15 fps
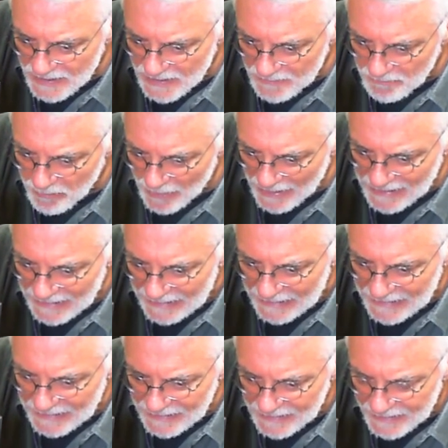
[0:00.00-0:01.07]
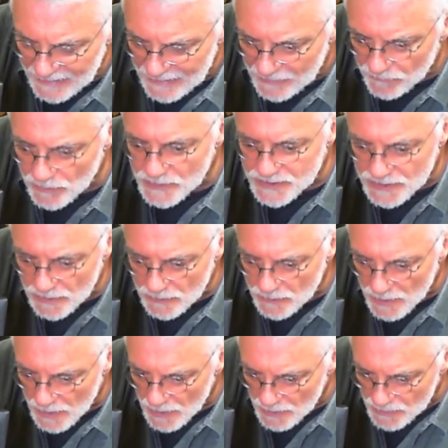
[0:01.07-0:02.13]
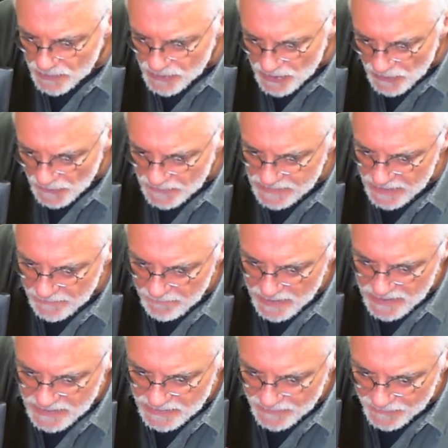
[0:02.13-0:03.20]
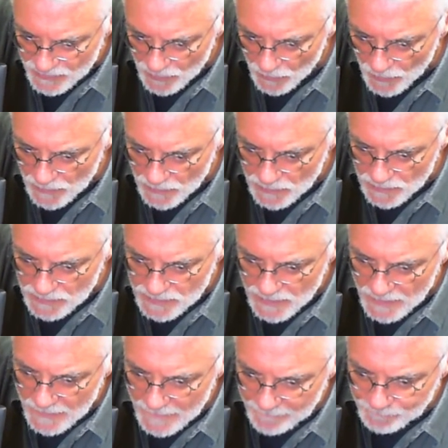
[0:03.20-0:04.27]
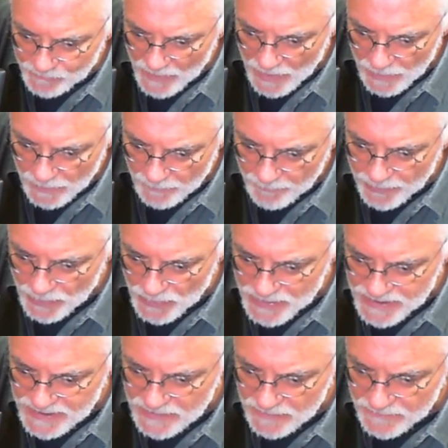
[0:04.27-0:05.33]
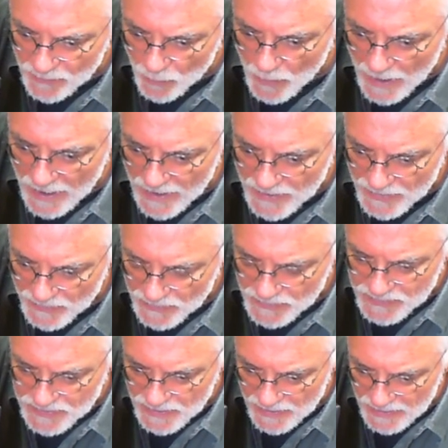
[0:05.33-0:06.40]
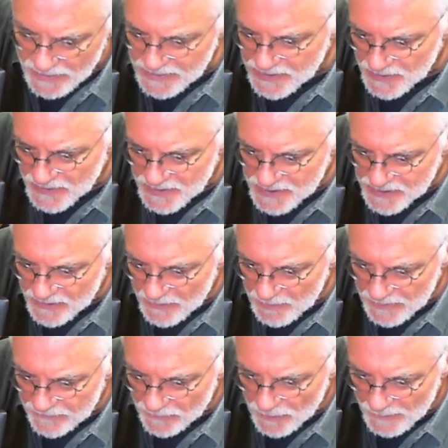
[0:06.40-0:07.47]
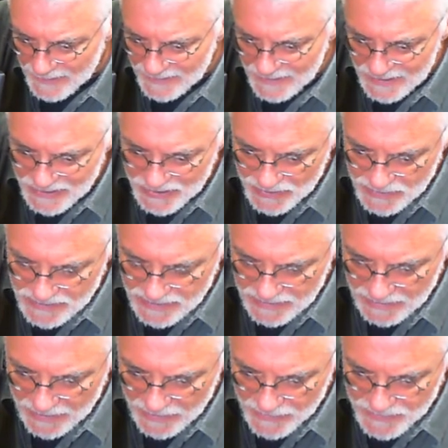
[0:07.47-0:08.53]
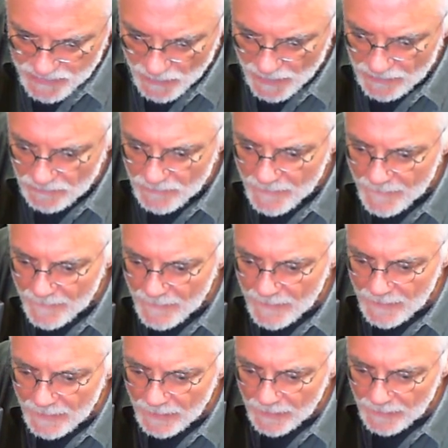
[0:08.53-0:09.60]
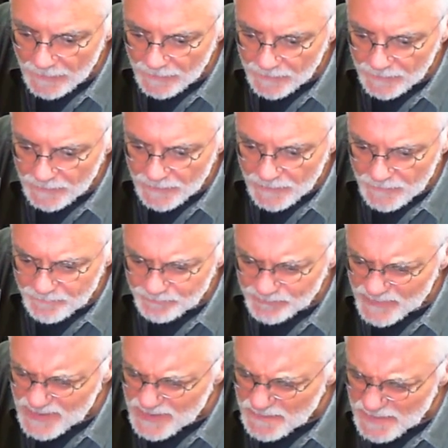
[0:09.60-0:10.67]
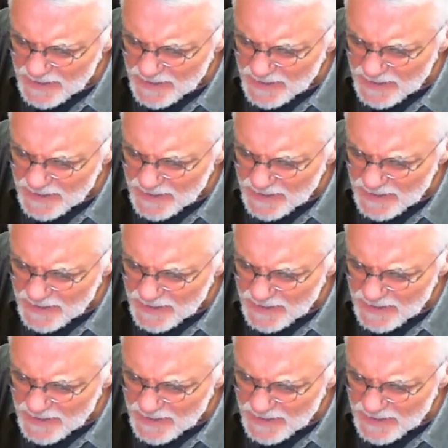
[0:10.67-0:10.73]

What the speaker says: black ink in there. I've also tucked in bits of coiled pure silver wire in a sort of scribbly format there, tucked in there as well, and something